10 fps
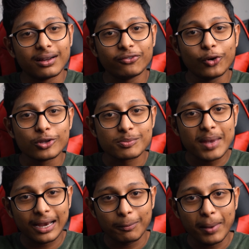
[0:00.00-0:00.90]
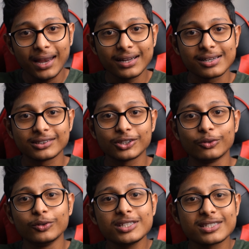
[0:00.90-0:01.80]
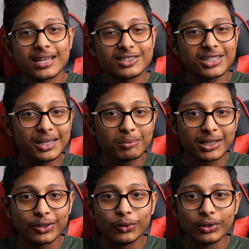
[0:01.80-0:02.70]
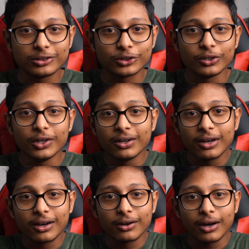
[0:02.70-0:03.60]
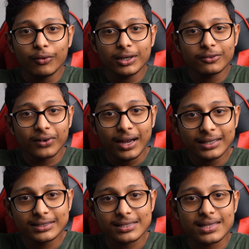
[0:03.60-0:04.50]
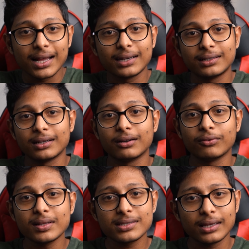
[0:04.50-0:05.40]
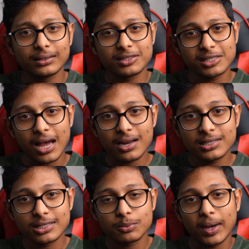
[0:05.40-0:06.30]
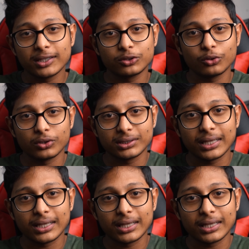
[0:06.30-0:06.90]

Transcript: phone's back panel, so which is extremely cool. So how it works is that once a charge is passed through this